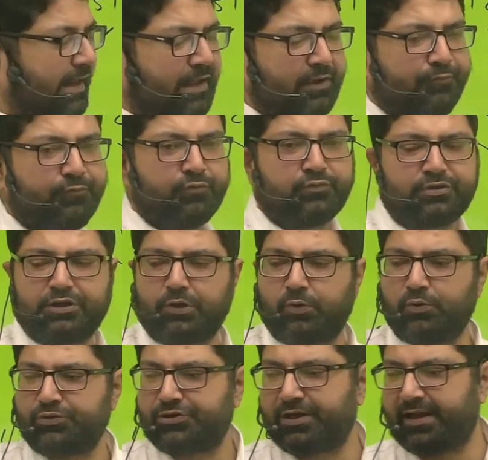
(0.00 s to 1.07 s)
if you see
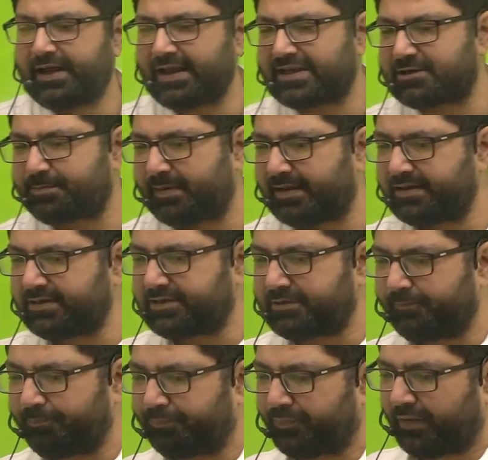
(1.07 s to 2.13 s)
oceanic expanse,
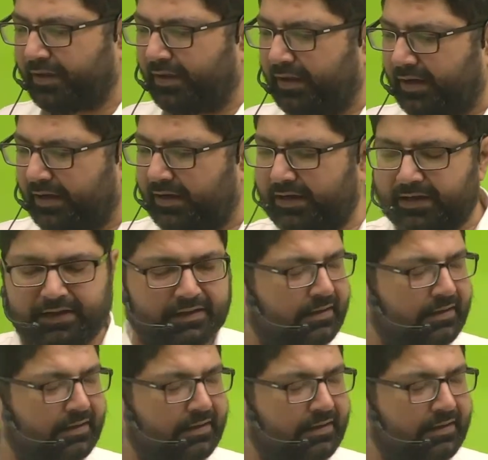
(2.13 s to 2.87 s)
uh,